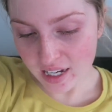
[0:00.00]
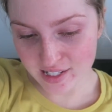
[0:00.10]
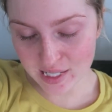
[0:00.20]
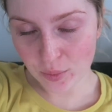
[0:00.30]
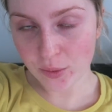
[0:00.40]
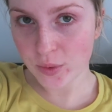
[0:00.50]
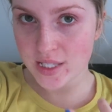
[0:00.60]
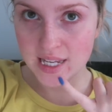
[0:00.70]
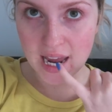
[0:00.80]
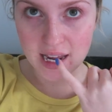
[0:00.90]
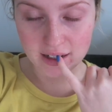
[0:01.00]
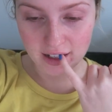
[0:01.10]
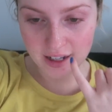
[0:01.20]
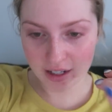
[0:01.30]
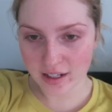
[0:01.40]
and someone was saying
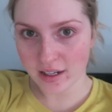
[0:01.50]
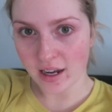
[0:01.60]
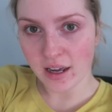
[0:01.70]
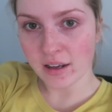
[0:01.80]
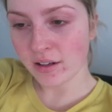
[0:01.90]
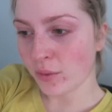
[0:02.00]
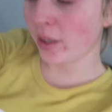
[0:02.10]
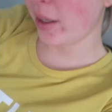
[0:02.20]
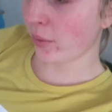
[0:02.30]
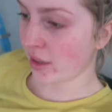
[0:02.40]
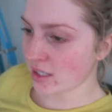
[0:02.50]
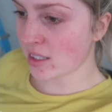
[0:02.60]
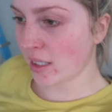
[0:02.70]
like credit what they